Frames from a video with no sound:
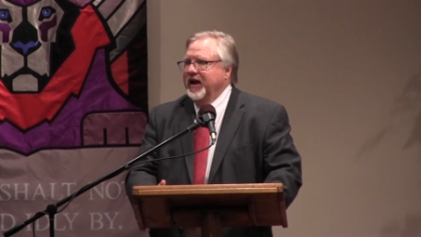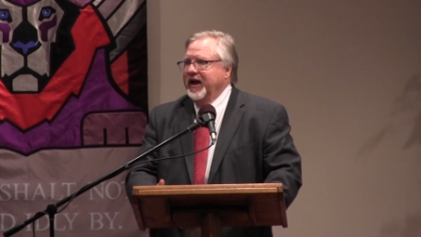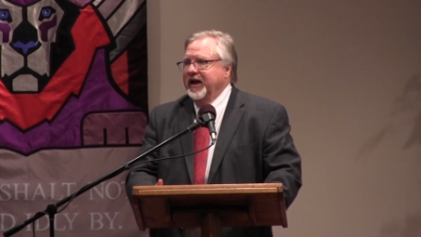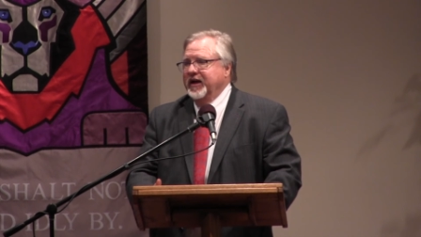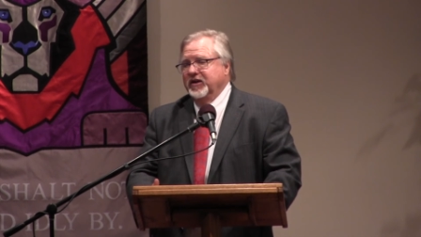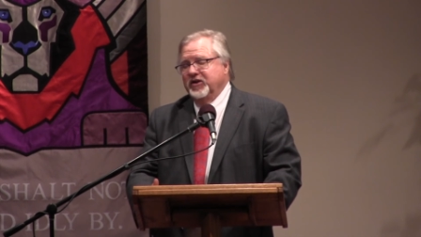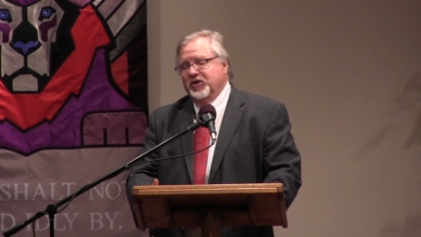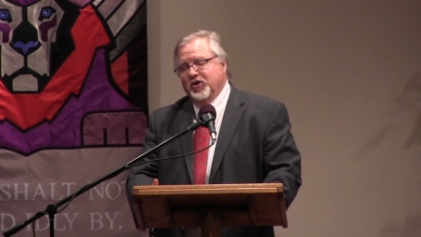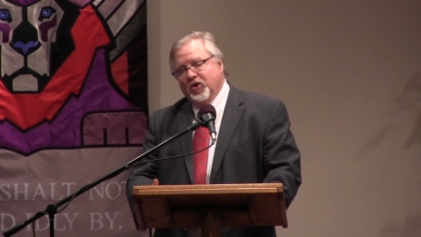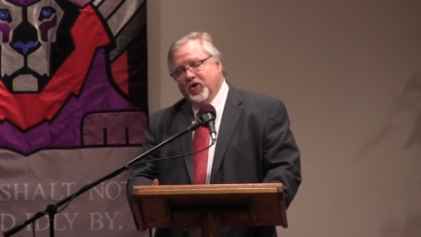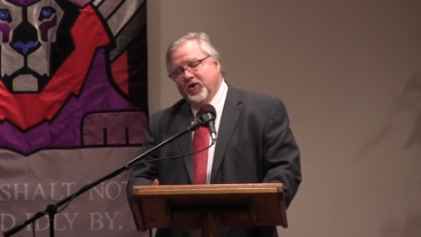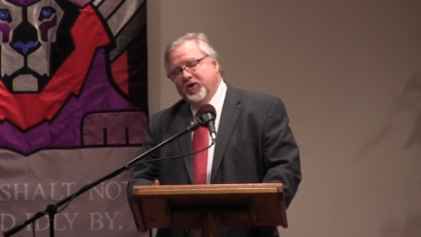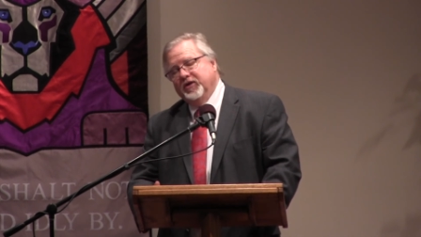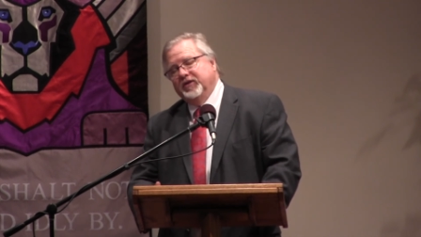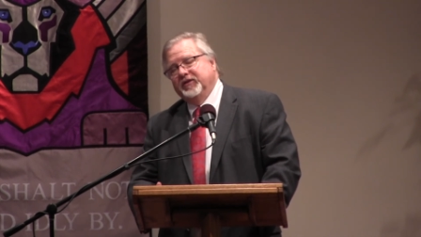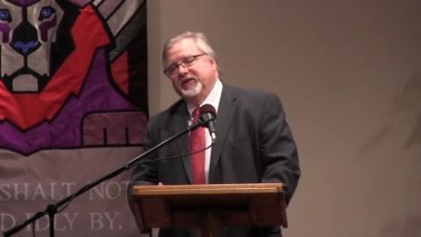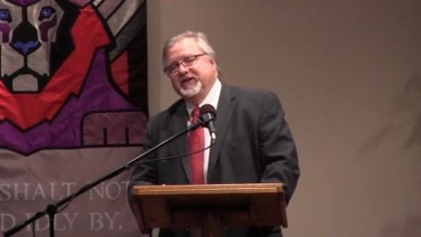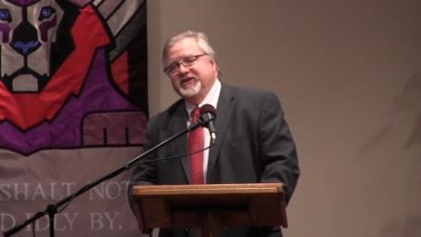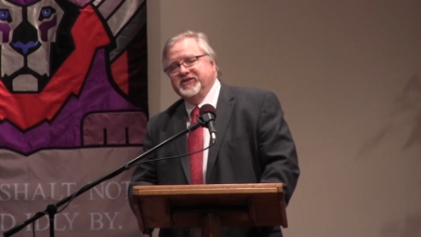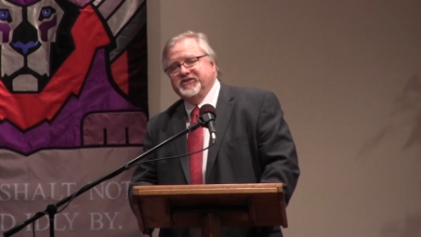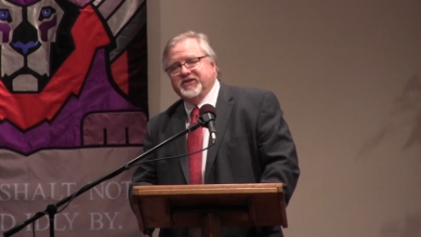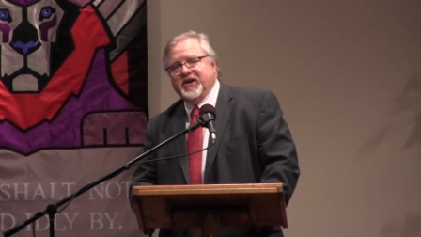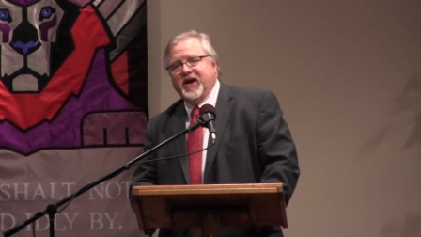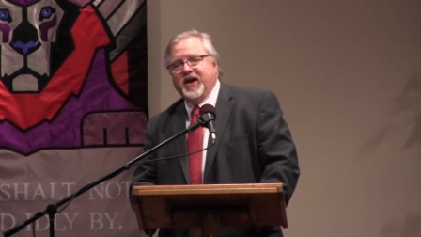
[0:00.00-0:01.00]
And
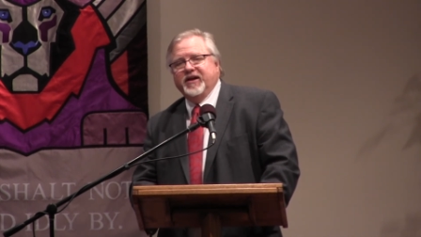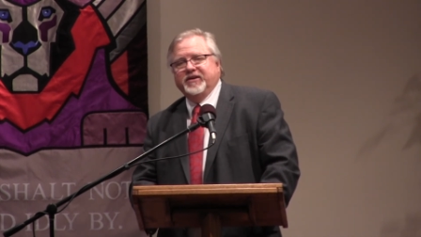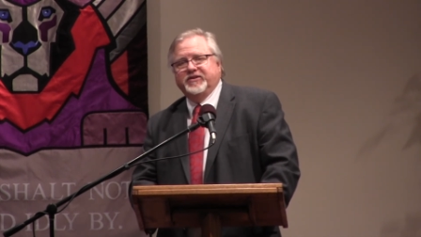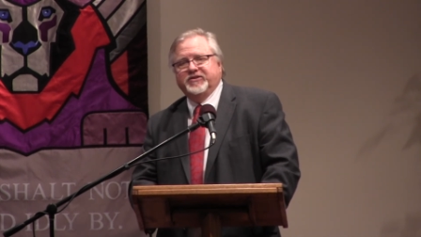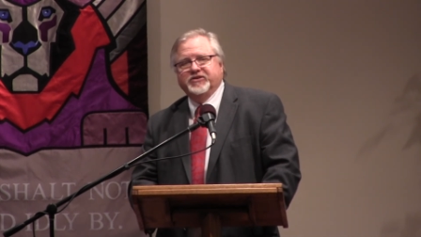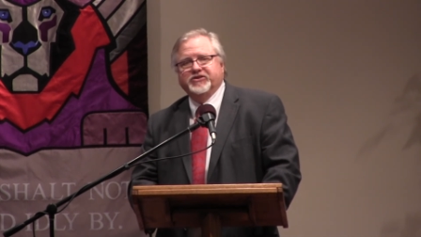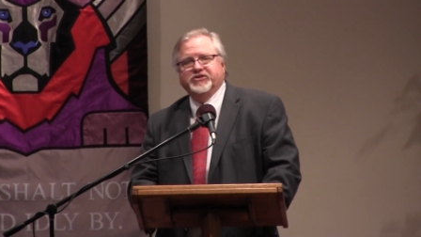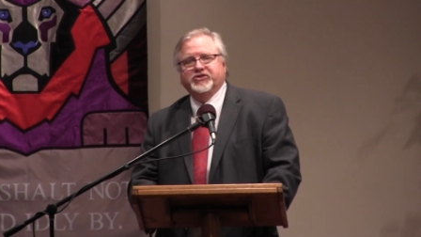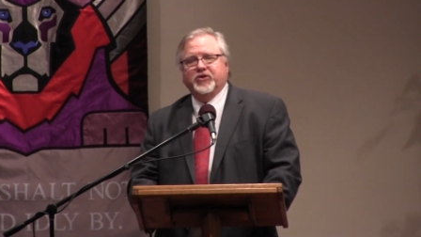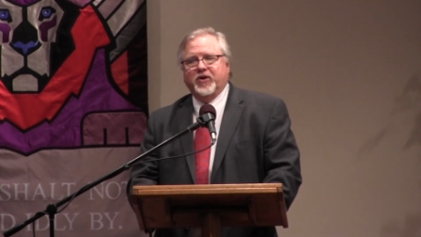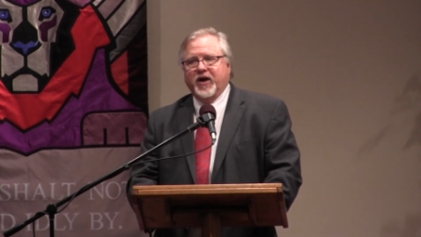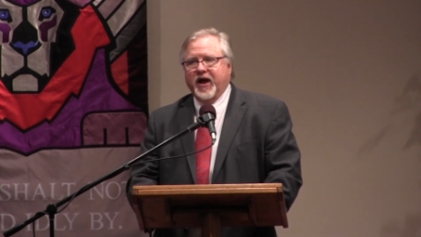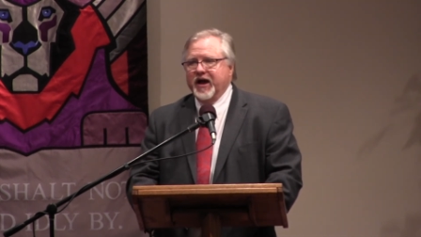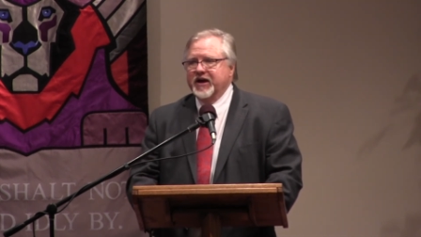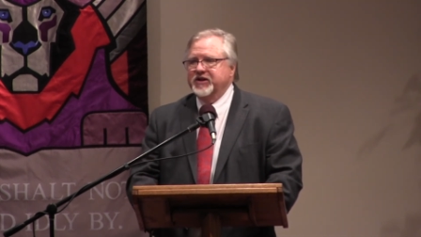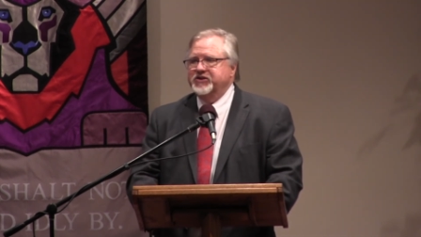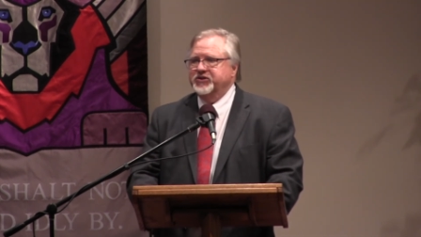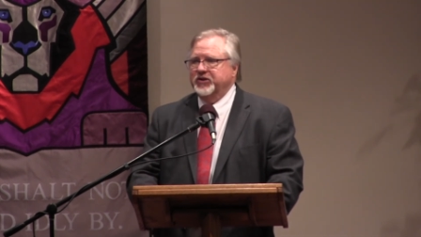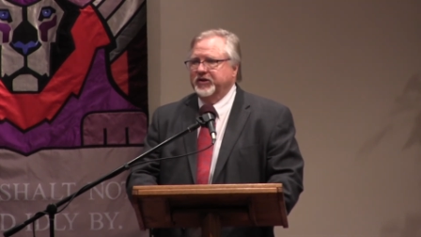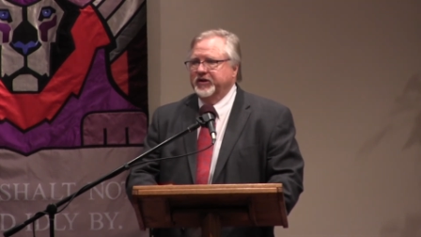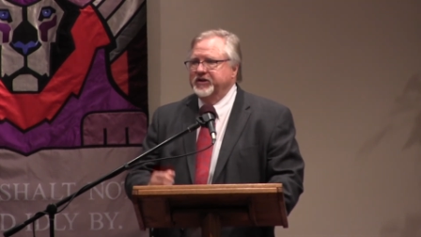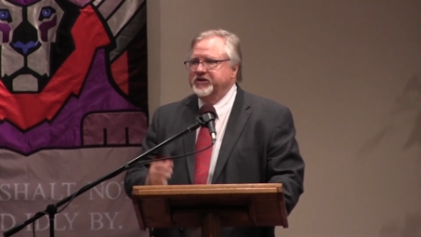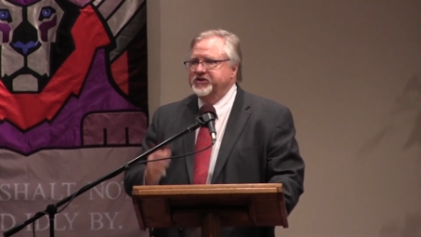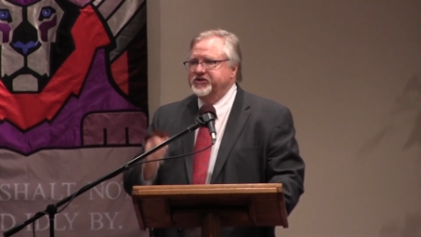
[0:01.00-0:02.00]
currently, scientists are
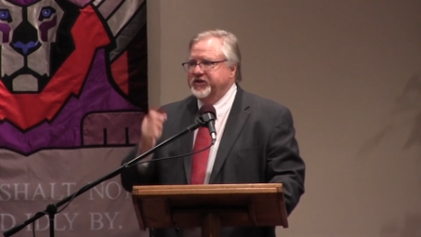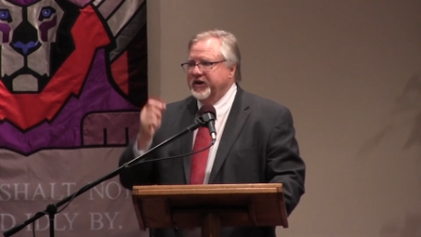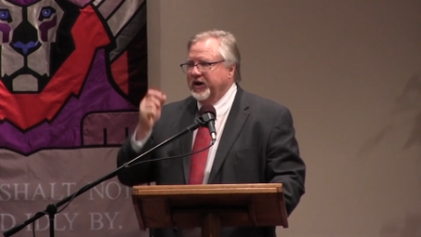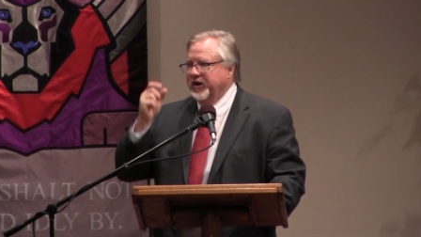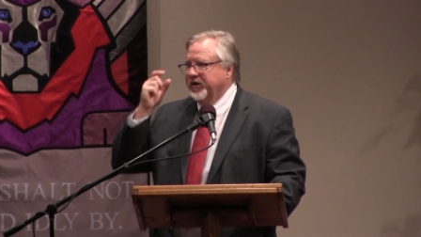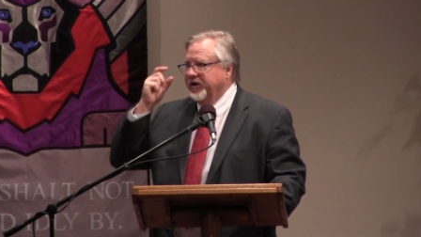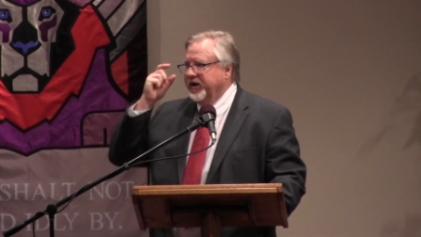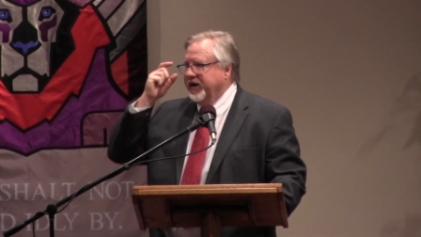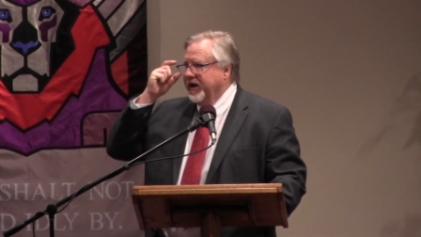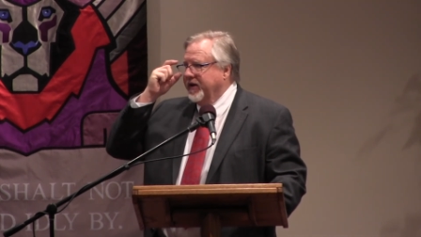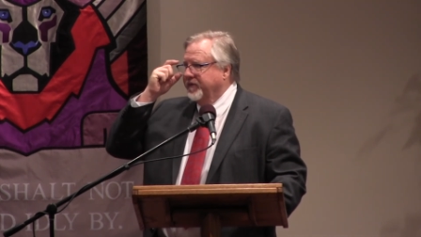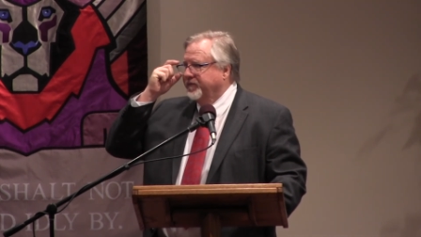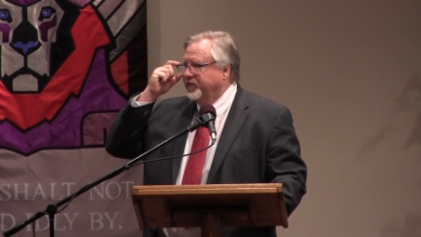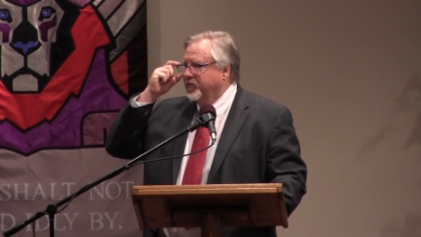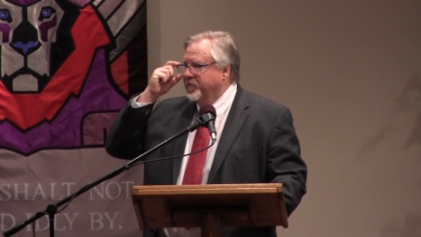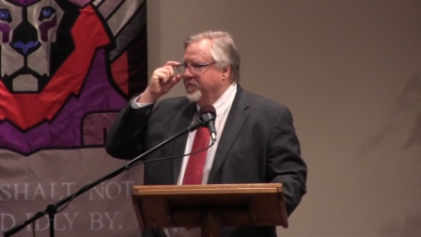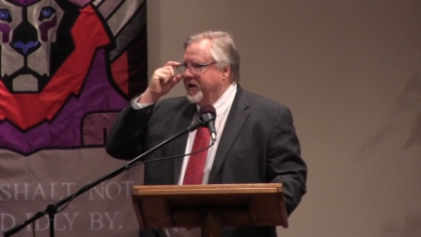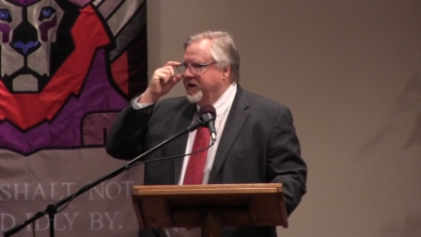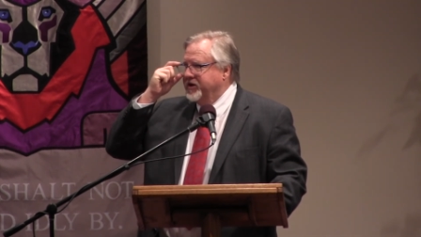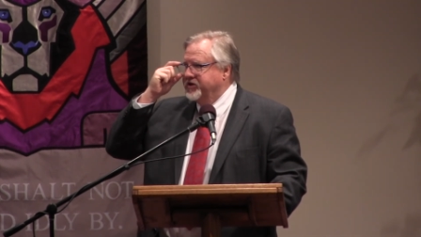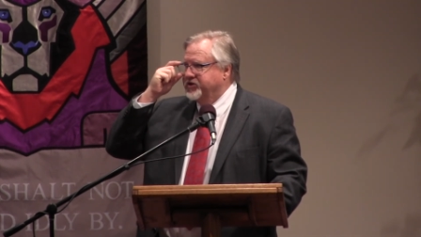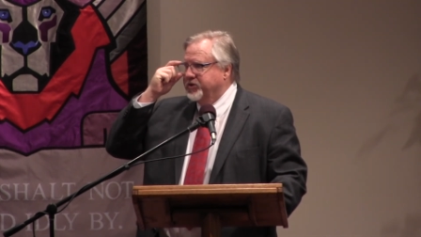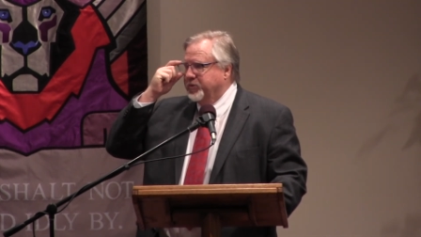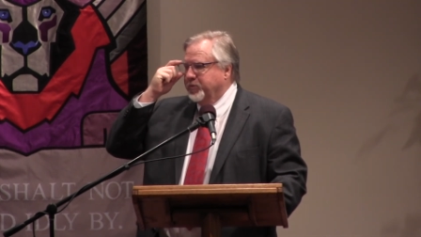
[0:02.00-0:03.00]
actually sharing
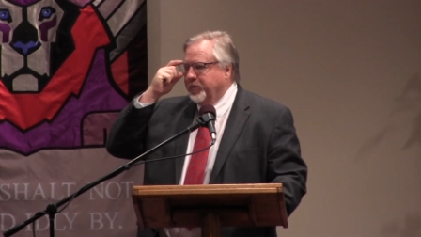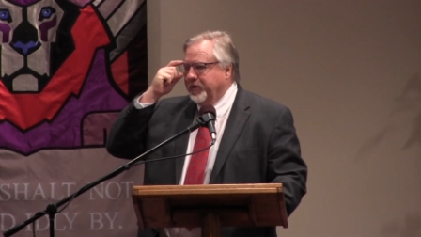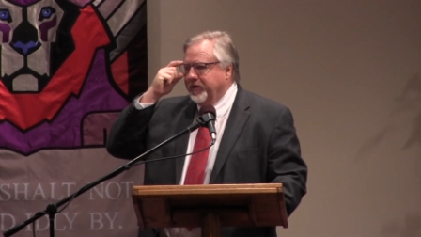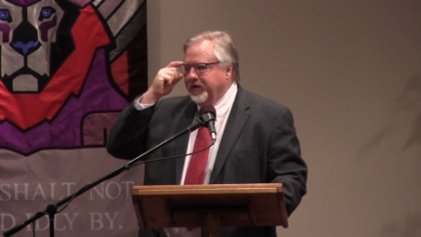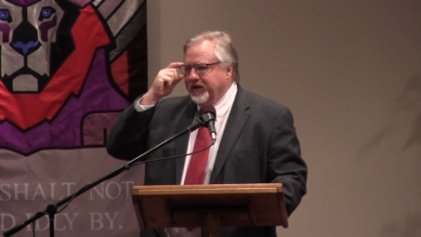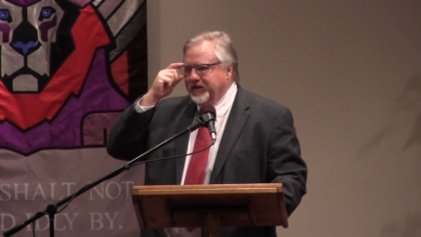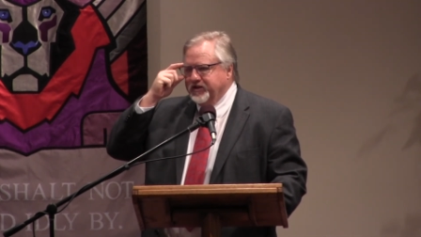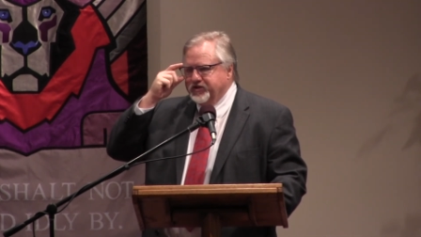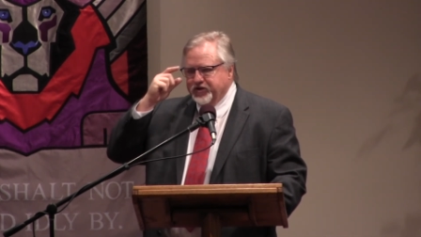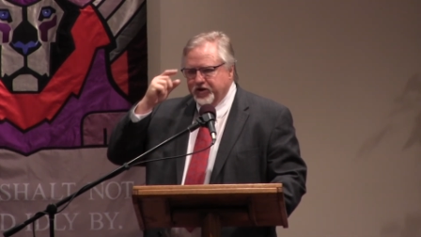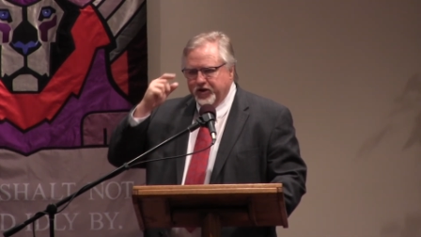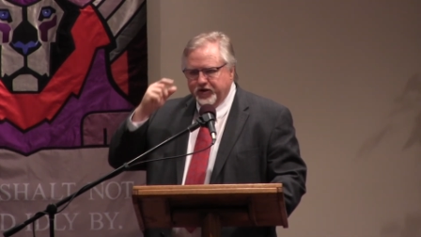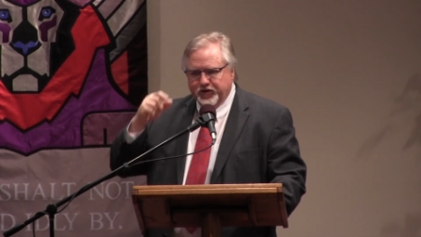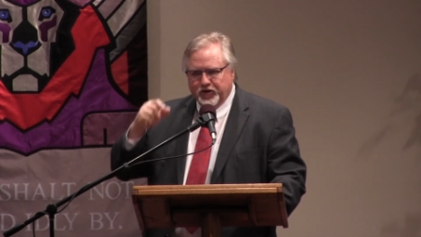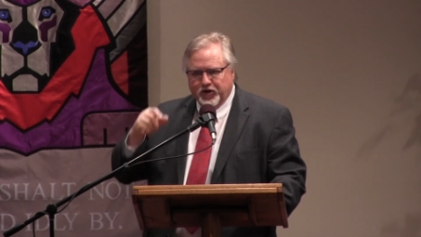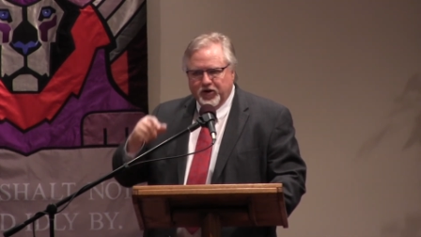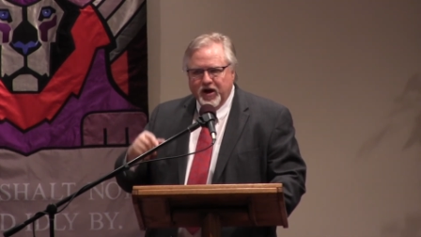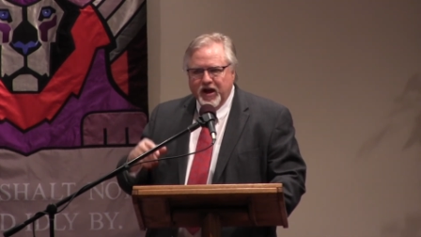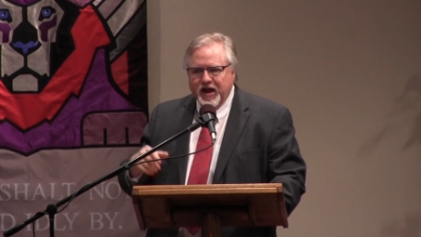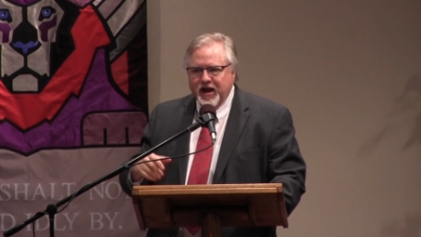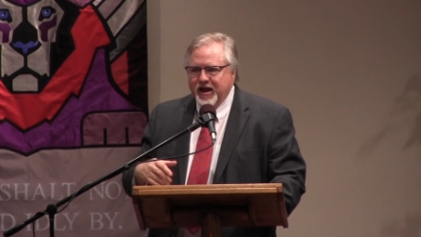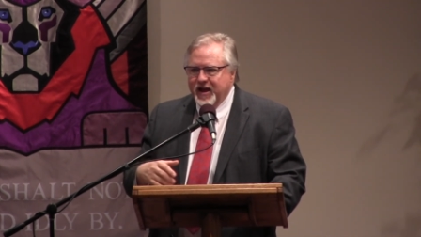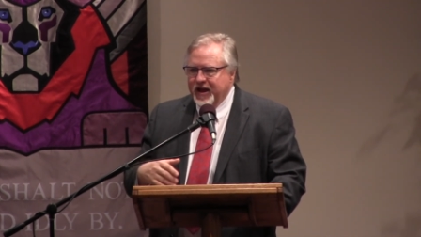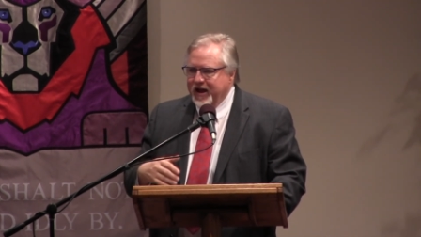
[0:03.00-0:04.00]
information with each other